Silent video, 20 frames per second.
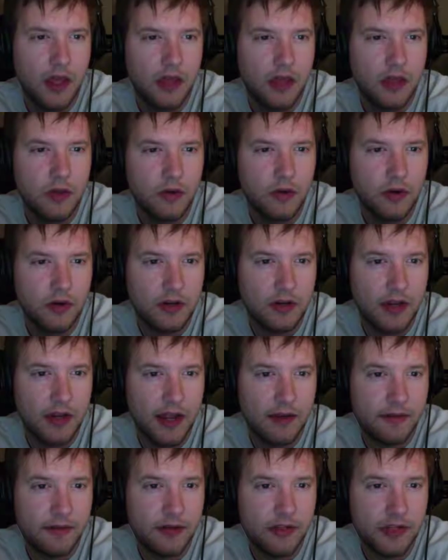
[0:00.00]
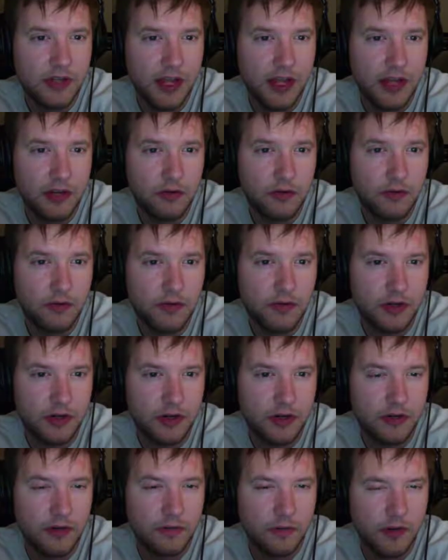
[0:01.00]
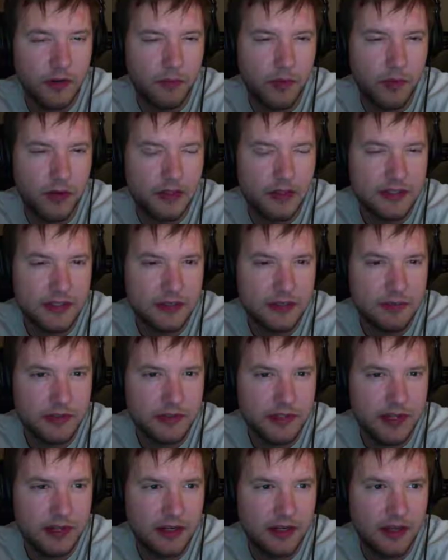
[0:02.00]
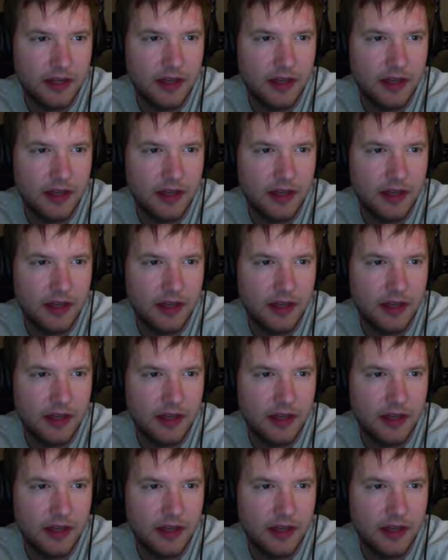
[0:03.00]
you earned an average annual return of 1.6%.